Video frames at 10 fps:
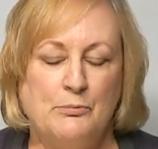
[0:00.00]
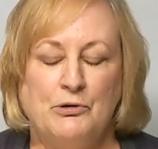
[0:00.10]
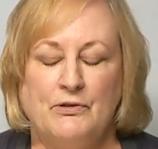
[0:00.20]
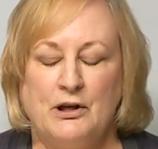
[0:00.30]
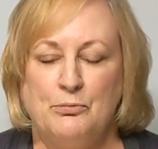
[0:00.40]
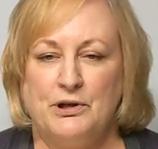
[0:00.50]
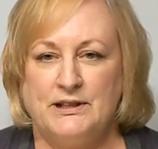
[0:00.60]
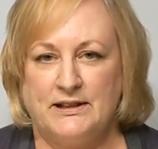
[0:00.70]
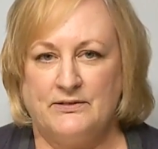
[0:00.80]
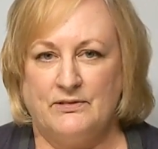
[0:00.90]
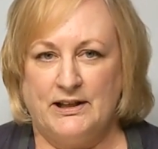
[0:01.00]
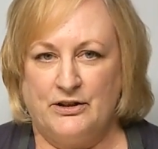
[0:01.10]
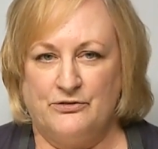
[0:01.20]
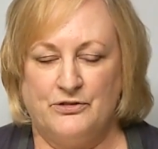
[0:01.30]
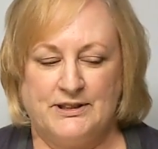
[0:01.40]
they provide a protective
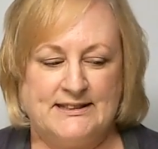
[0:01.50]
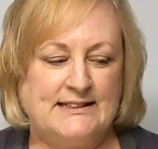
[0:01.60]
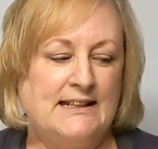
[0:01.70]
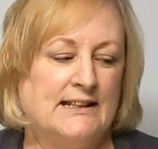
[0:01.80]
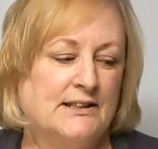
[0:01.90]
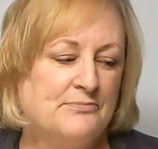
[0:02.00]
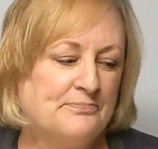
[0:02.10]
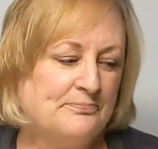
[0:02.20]
layer for the skin.